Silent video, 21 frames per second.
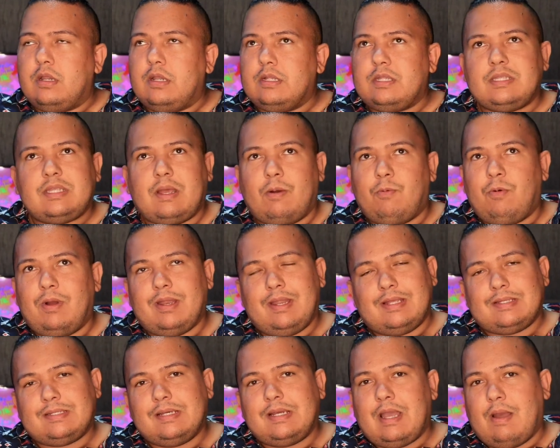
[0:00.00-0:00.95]
someone
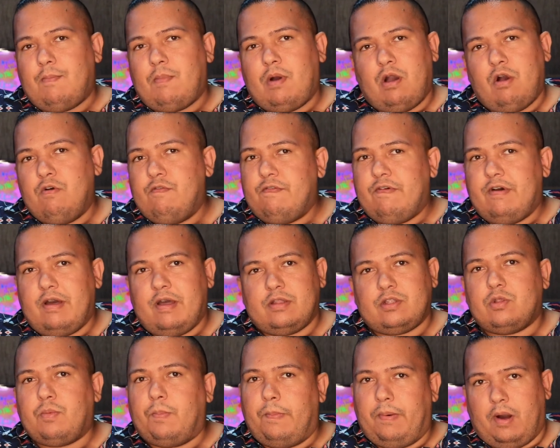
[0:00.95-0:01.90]
doesn't come over
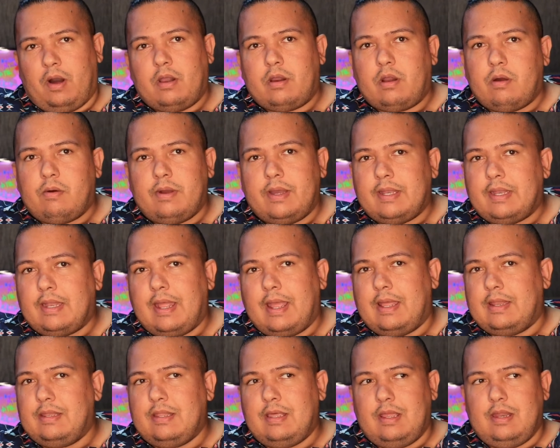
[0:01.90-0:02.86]
to borrow it
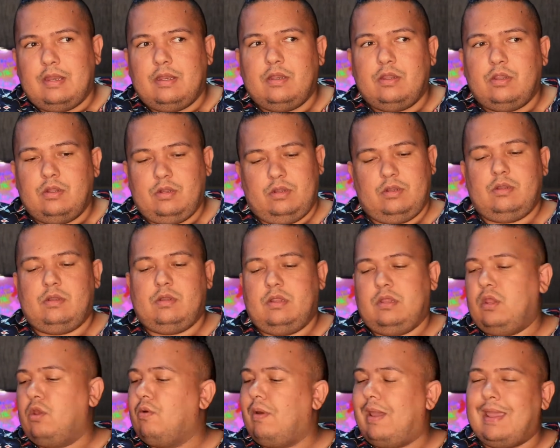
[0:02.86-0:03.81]
and then
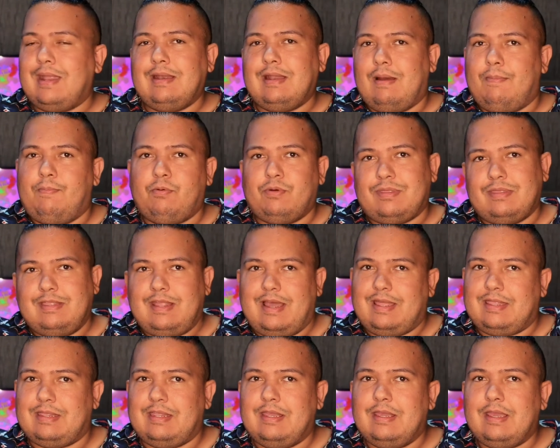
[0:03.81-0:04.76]
you end up with
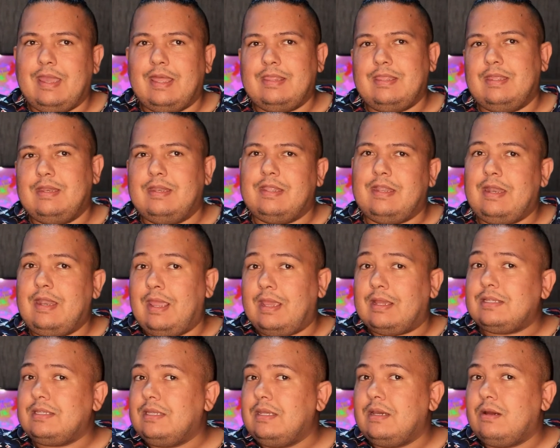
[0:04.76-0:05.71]
nothing, and then the
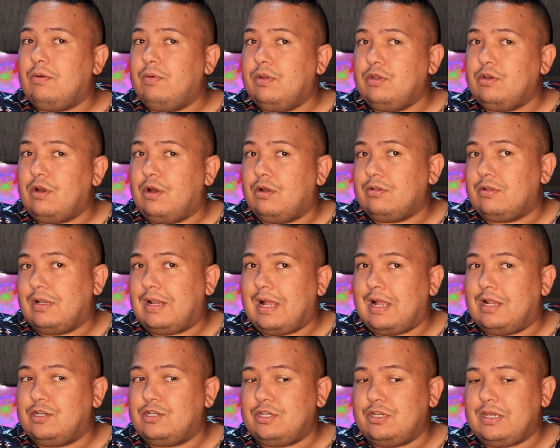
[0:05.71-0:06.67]
next year when you go to
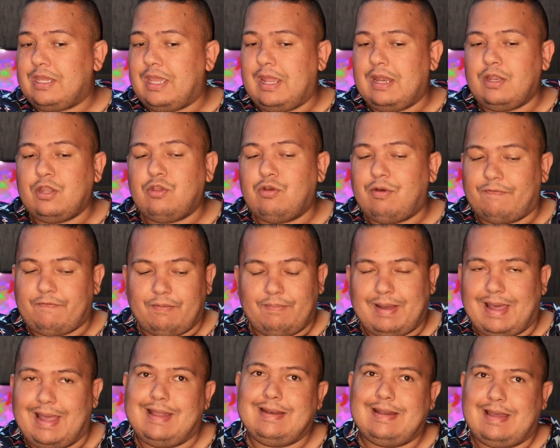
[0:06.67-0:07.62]
Nanji again, you have to
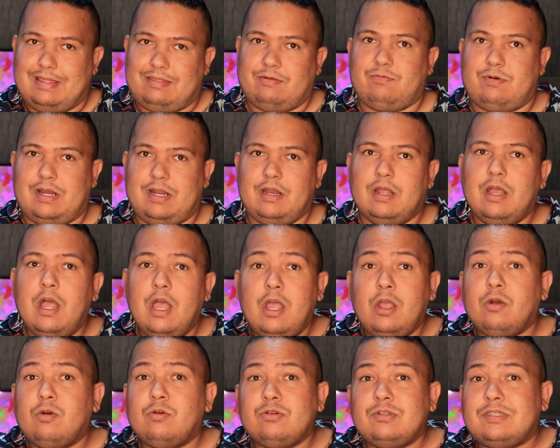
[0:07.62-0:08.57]
buy another one,
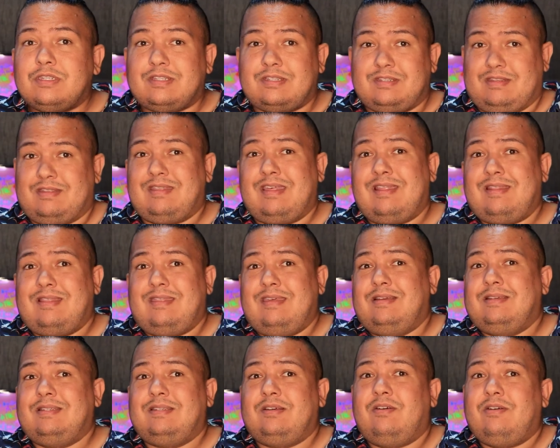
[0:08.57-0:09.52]
because that
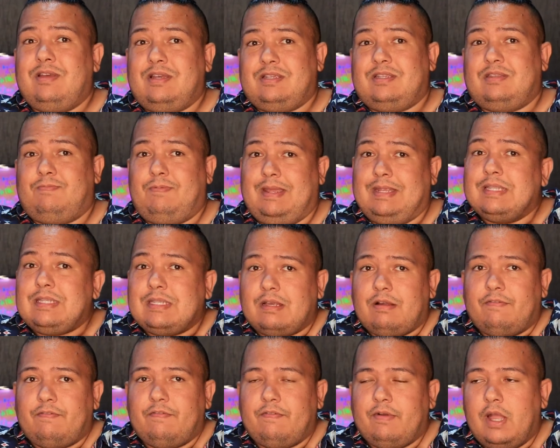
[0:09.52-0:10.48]
things are expensive.